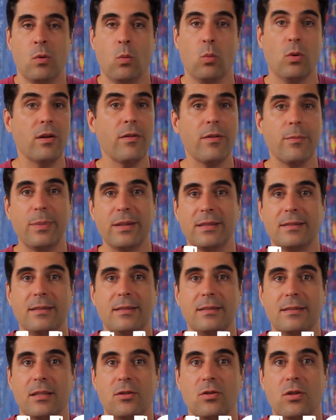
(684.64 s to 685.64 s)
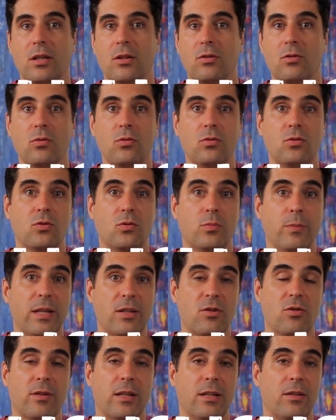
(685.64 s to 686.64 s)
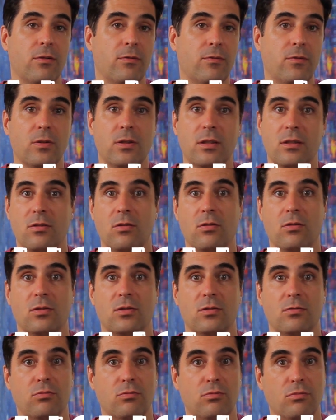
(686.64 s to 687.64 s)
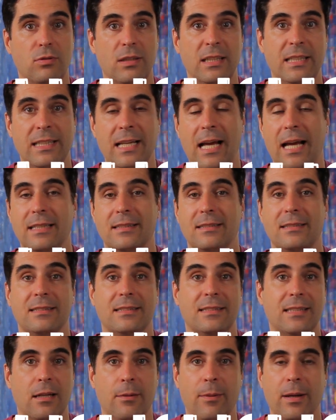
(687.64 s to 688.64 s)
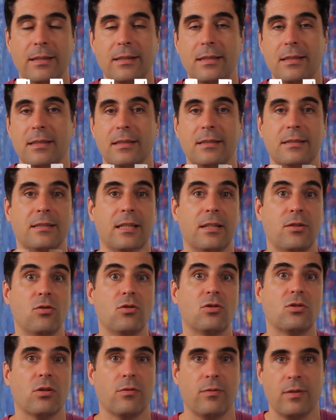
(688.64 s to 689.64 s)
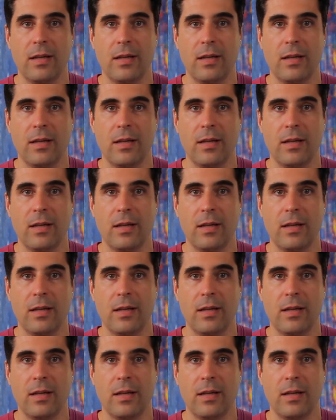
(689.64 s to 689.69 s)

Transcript: One of the best things that you can do to make sure that your footage looks really nice and cinematic is the use of